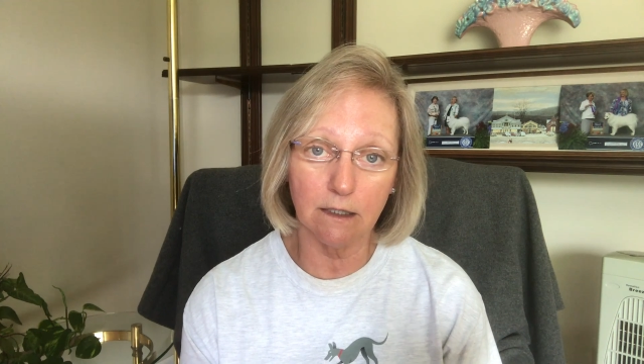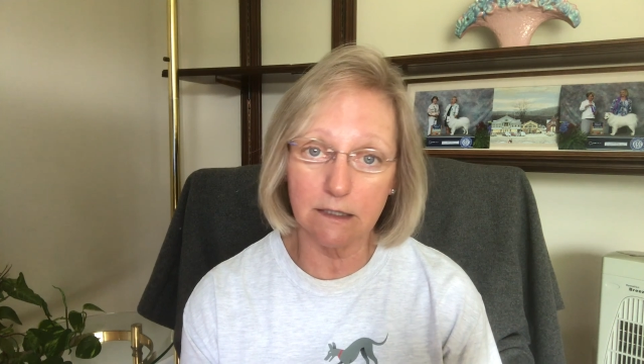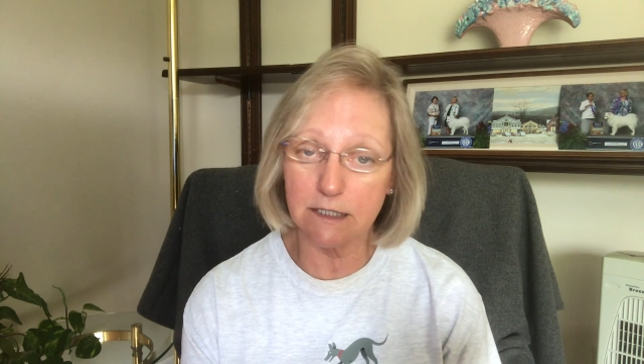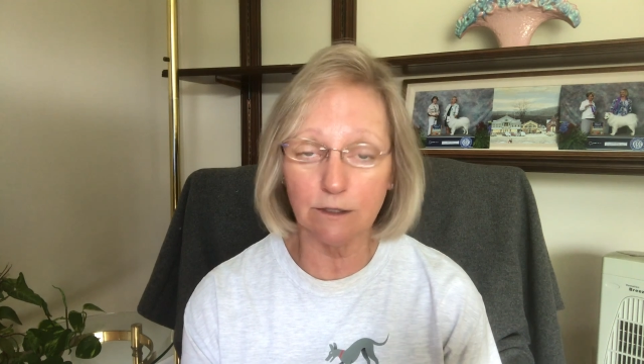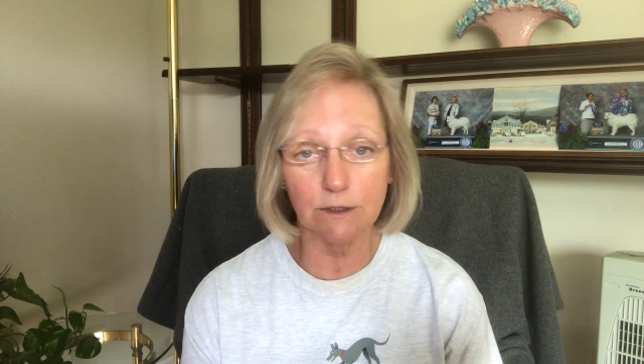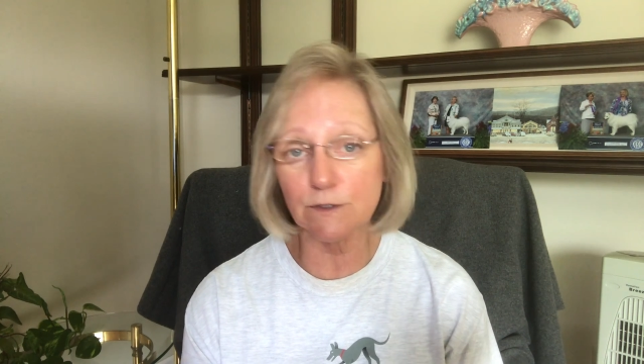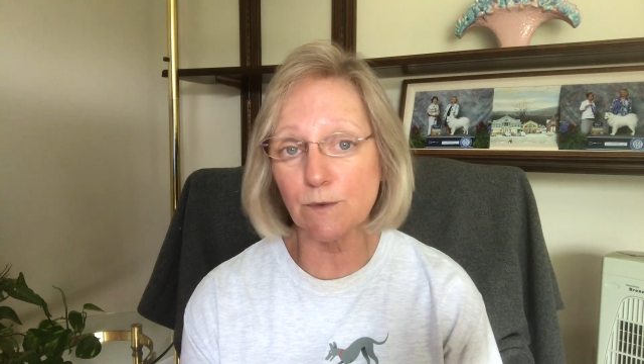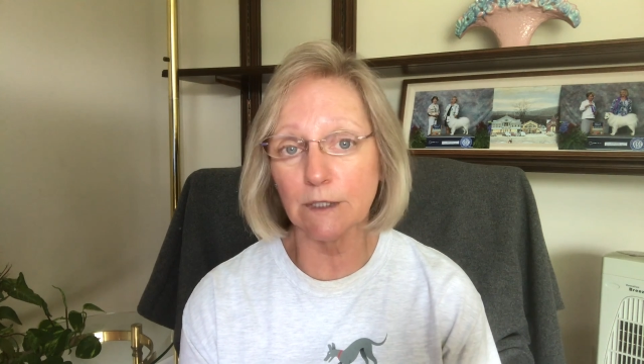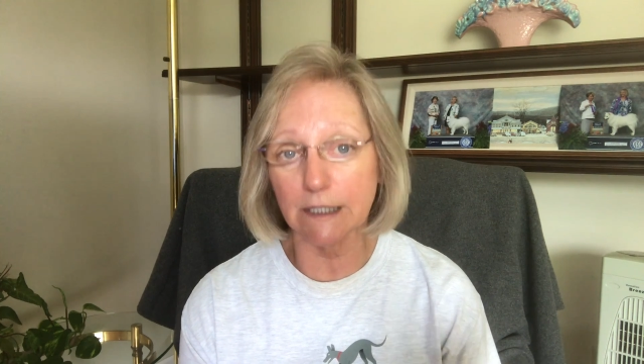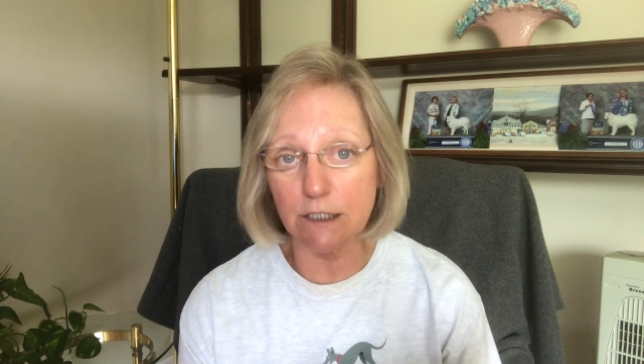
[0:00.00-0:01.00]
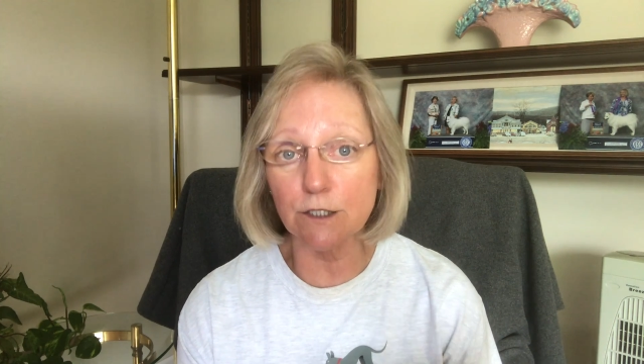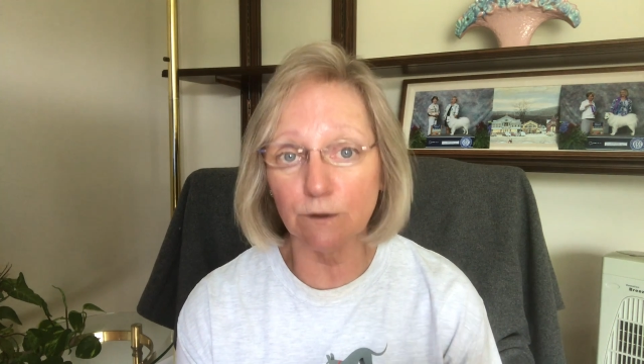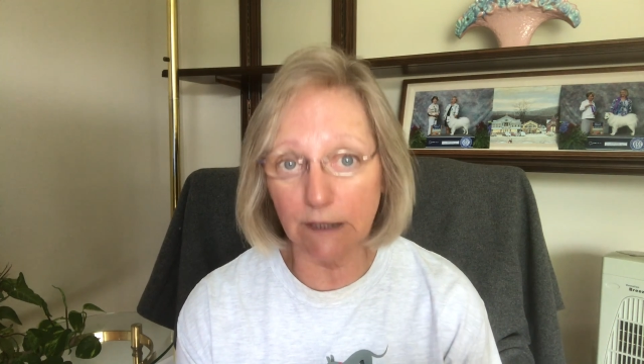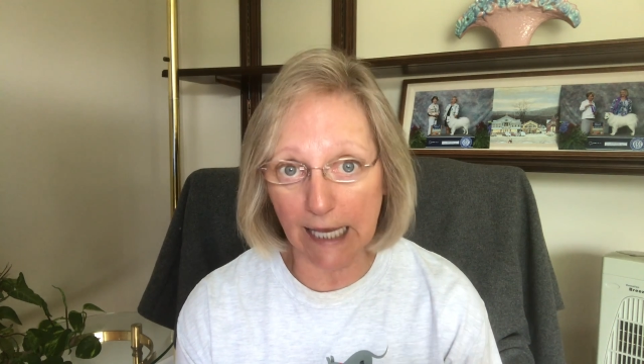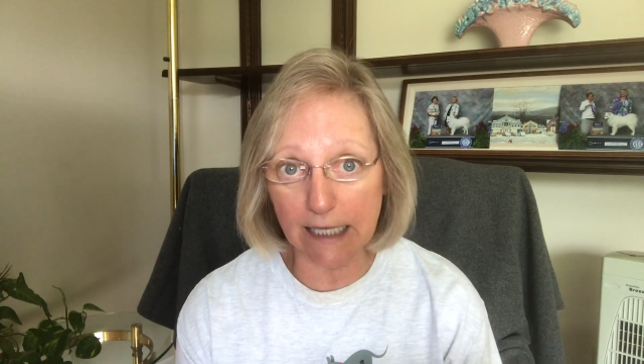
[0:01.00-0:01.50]
until it was really
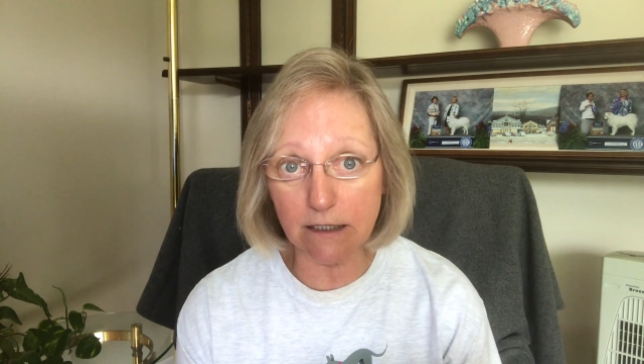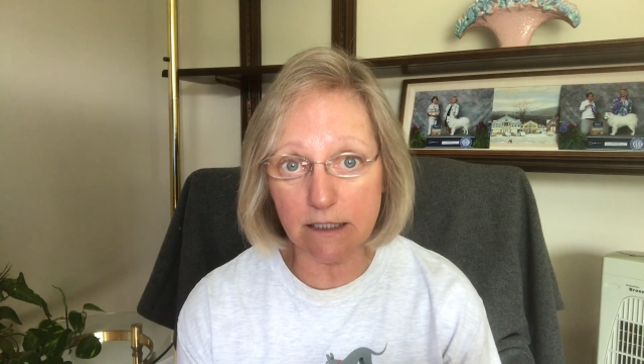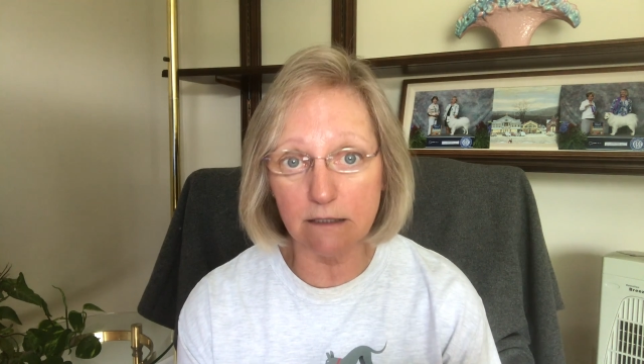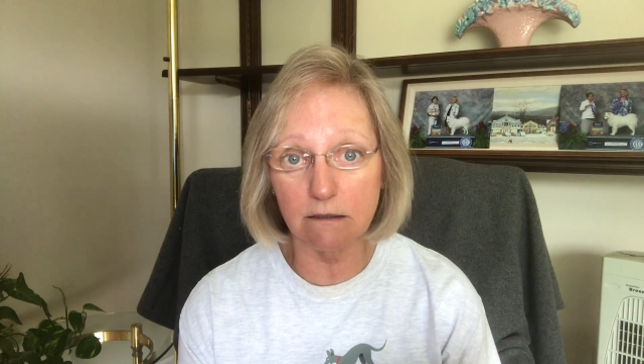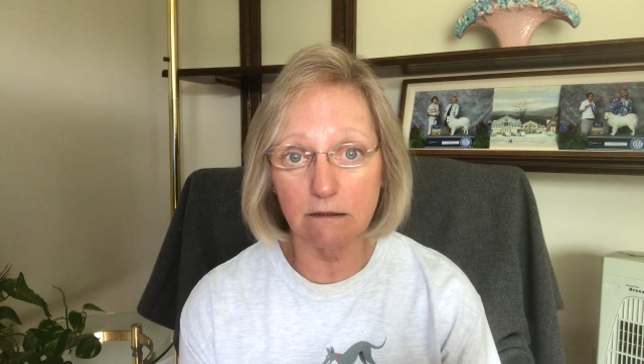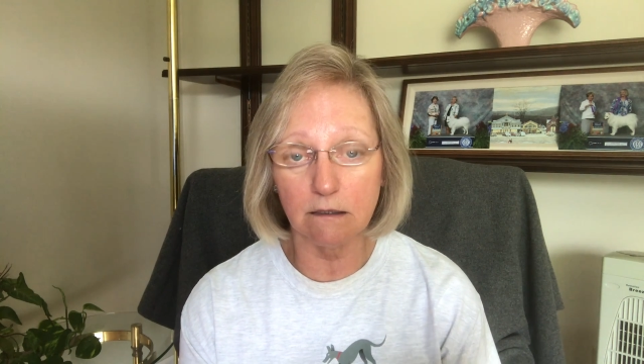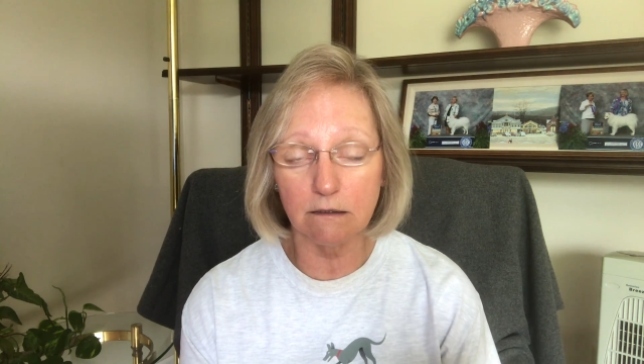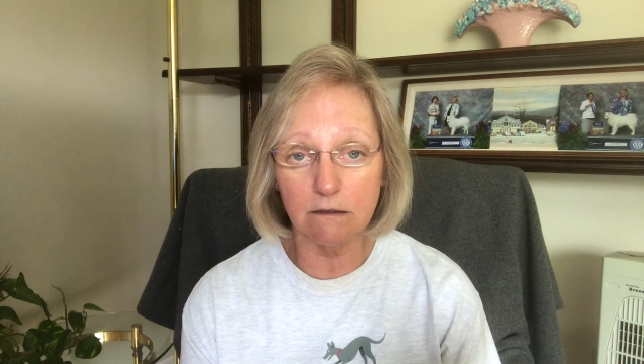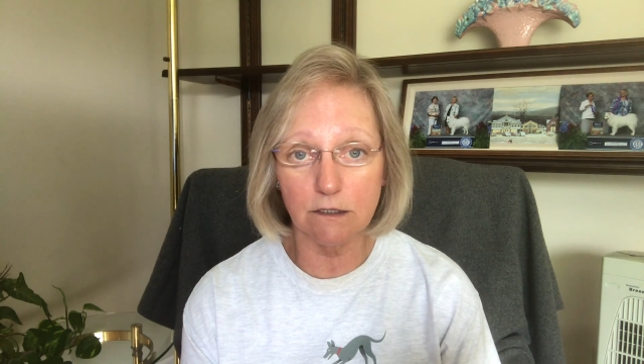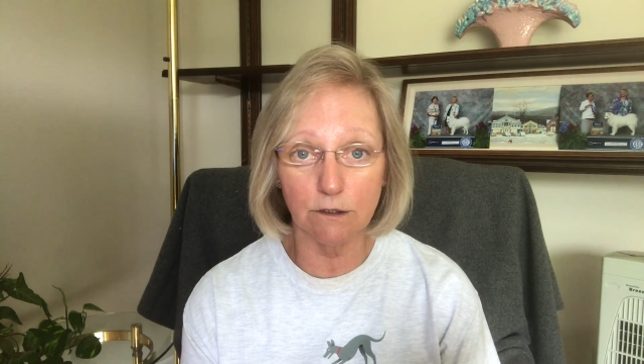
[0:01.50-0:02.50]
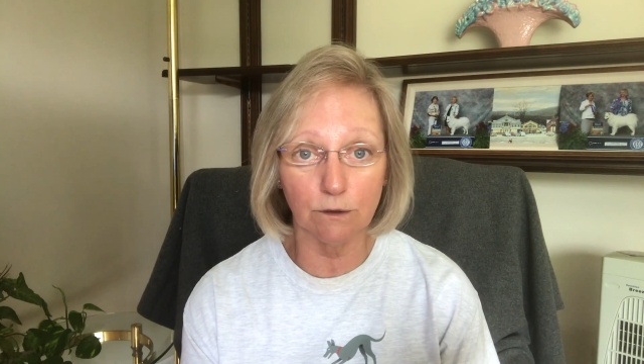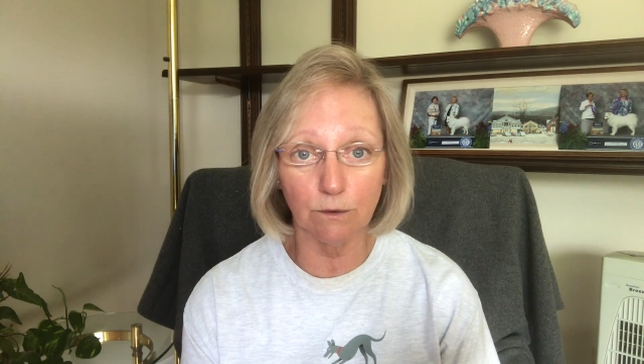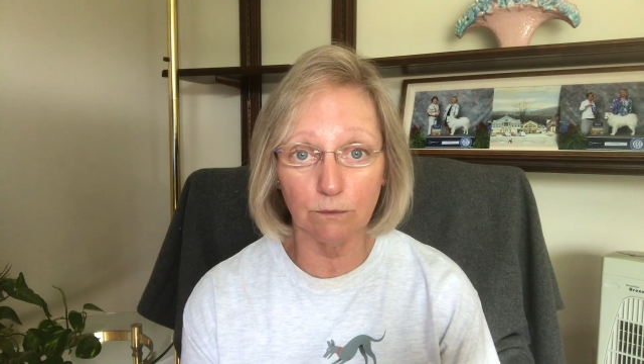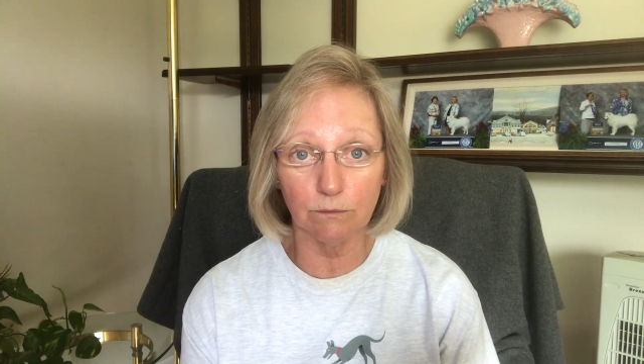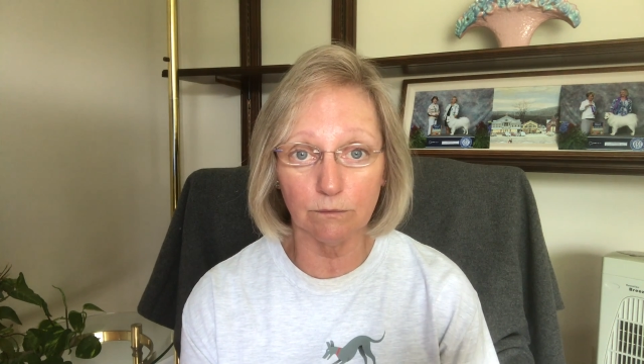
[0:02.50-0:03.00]
too late
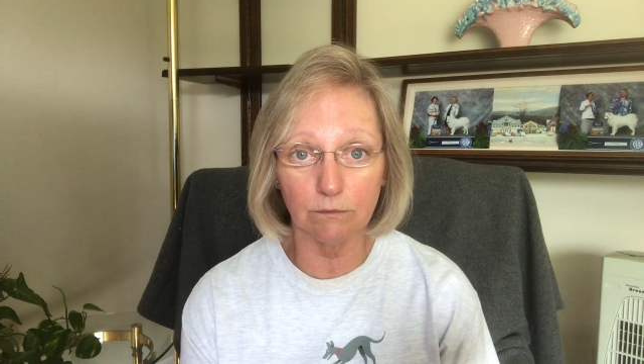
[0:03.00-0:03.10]
to